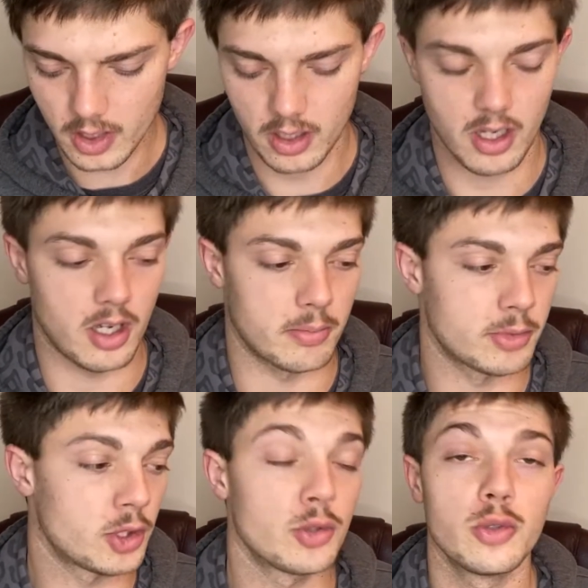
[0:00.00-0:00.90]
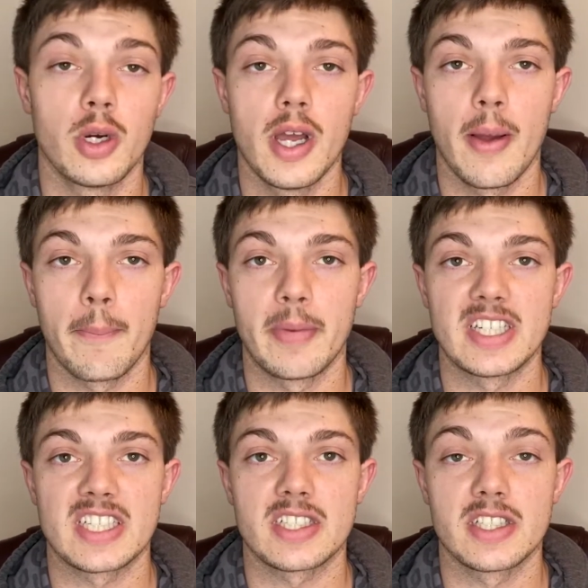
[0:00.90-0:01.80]
to
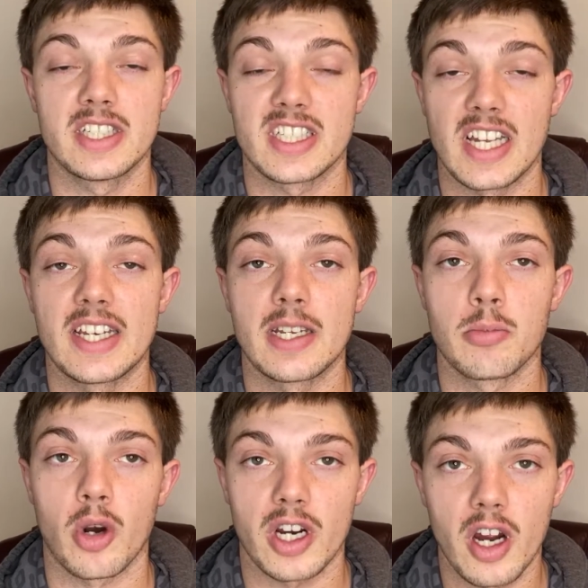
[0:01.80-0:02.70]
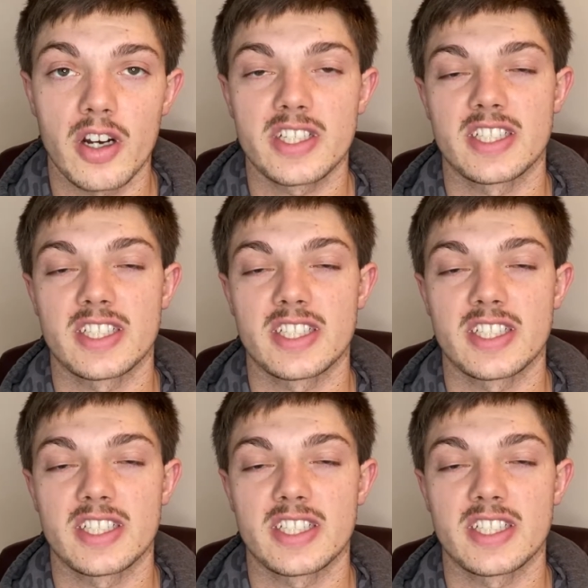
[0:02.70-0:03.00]
basically send in more cards,